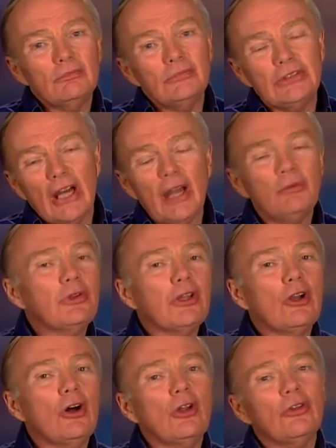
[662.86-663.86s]
died what they
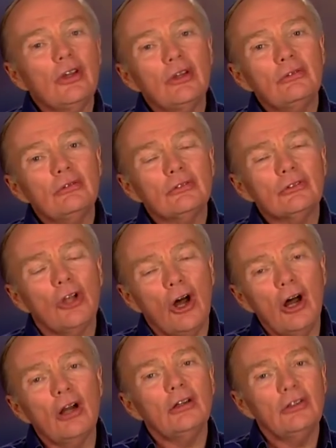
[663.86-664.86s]
called the
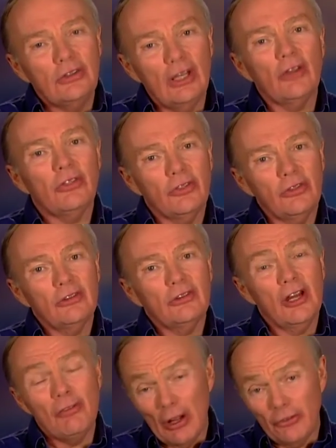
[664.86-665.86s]
long death
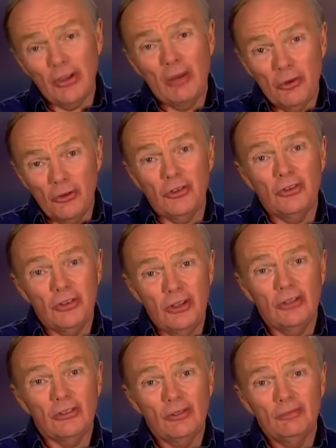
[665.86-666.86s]
of Alzheimer's
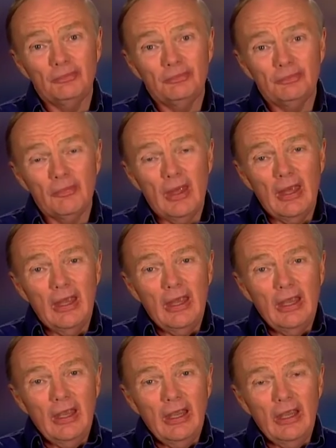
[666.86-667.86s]
disease.
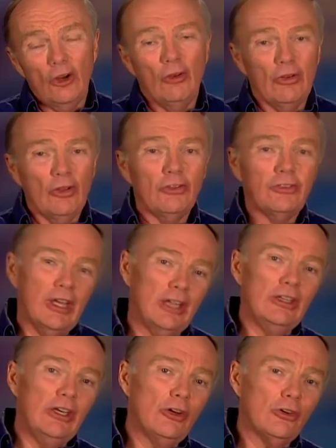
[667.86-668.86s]
And over those
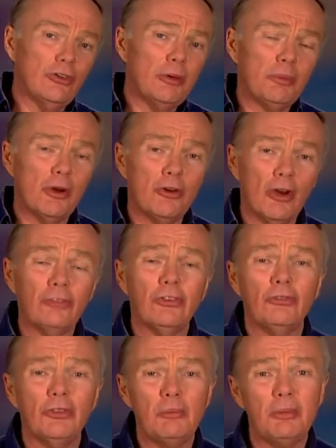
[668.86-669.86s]
10 years, he
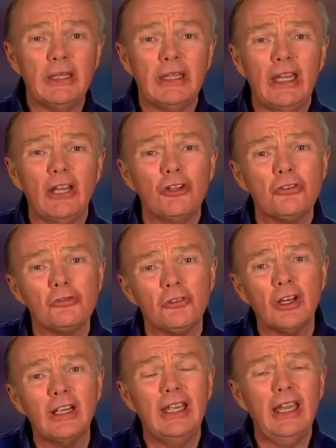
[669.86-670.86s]
progressively began to
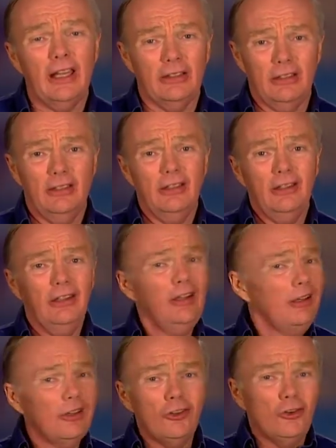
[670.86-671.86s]
forget
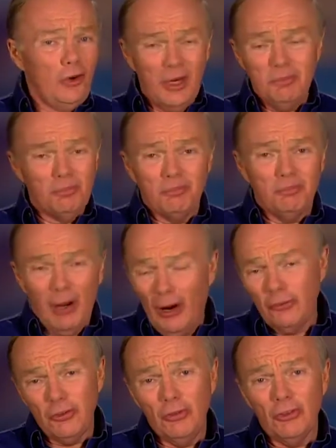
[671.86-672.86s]
great
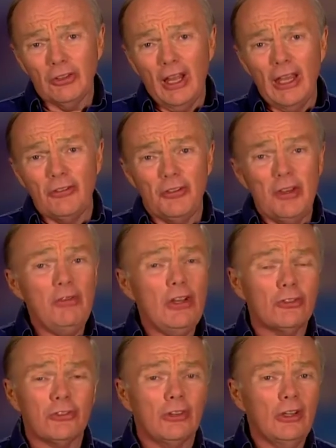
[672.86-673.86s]
parts of his life, even
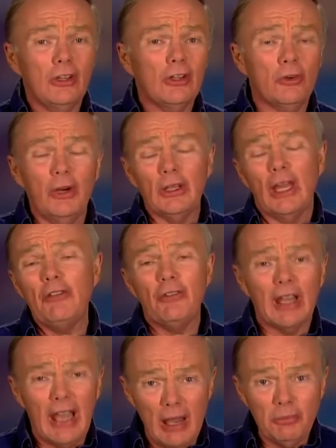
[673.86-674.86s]
his great life
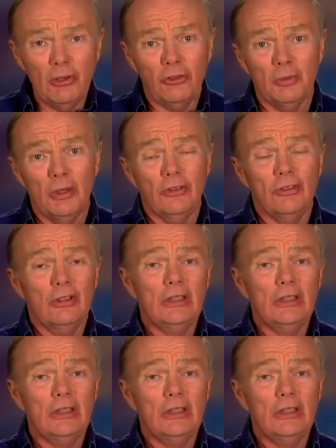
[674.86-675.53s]
accomplishments.